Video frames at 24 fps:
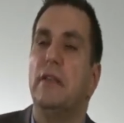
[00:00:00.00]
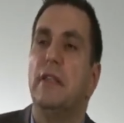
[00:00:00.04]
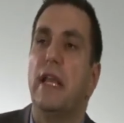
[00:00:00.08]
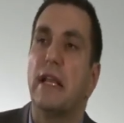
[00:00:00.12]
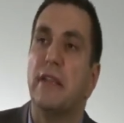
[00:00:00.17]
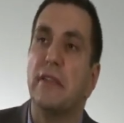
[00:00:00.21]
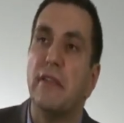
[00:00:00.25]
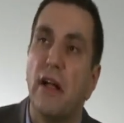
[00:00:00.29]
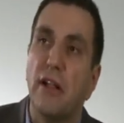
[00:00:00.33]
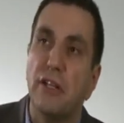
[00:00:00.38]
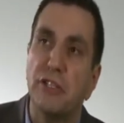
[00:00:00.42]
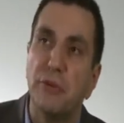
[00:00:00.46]

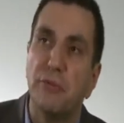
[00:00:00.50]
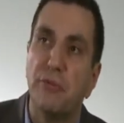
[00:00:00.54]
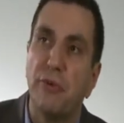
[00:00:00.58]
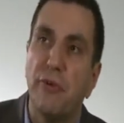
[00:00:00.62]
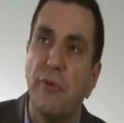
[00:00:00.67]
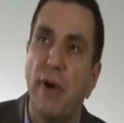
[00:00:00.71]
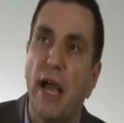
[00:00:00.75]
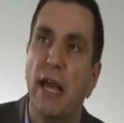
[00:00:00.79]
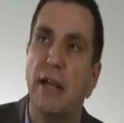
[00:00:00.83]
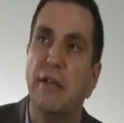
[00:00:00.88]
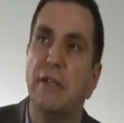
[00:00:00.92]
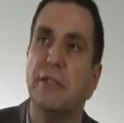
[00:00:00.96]
technology
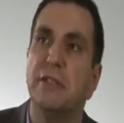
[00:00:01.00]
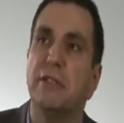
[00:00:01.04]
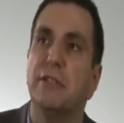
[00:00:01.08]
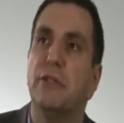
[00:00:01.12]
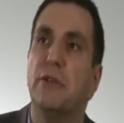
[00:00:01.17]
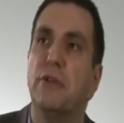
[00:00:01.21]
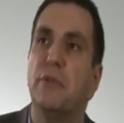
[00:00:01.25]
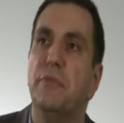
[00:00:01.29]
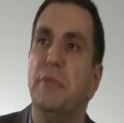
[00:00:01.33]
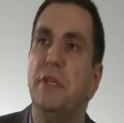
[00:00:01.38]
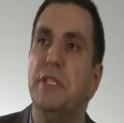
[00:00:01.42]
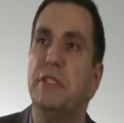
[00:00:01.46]
providers,
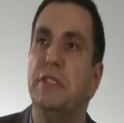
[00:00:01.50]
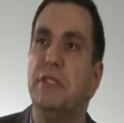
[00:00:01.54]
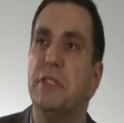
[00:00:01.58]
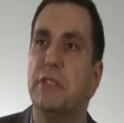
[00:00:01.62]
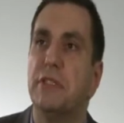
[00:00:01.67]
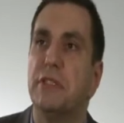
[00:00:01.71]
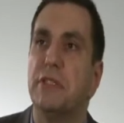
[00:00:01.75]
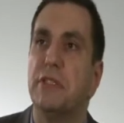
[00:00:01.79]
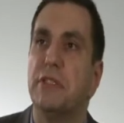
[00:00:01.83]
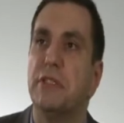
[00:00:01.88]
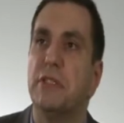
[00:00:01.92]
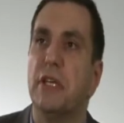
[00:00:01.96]

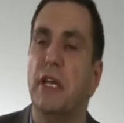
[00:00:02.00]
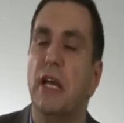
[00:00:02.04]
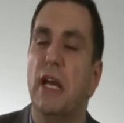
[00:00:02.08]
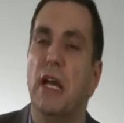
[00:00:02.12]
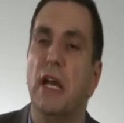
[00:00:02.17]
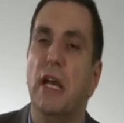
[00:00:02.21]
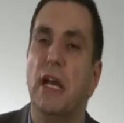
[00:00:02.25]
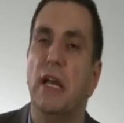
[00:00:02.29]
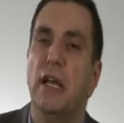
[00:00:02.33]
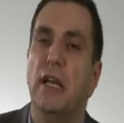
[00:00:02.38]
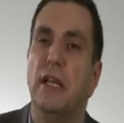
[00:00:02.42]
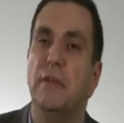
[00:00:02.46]
business
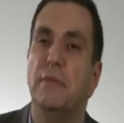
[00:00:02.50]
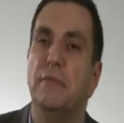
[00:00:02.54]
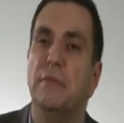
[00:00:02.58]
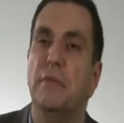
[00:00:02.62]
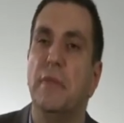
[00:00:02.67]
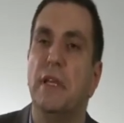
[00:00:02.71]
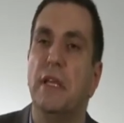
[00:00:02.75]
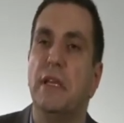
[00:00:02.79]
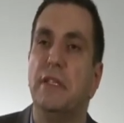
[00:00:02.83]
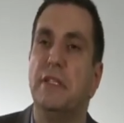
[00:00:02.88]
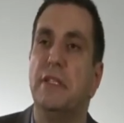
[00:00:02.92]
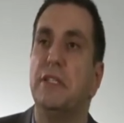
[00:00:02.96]

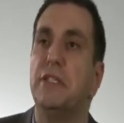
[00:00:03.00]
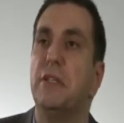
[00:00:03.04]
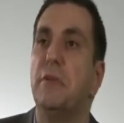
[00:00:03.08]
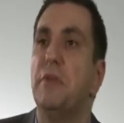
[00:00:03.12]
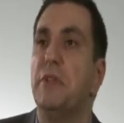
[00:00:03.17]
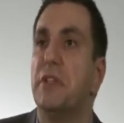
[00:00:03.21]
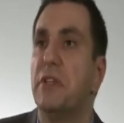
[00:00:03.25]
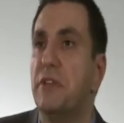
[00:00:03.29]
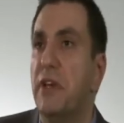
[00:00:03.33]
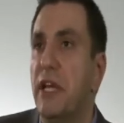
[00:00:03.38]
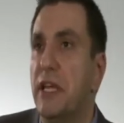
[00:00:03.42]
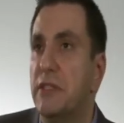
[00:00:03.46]
system
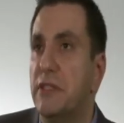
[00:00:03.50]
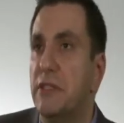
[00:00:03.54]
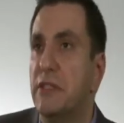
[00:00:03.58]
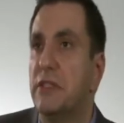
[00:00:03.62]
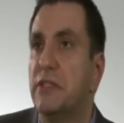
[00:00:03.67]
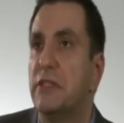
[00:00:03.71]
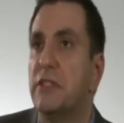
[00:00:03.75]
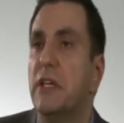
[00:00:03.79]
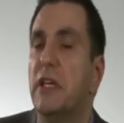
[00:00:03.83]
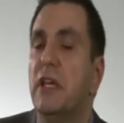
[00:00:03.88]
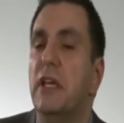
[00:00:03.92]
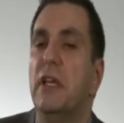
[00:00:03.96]

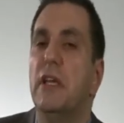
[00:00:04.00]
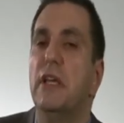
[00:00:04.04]
integrators,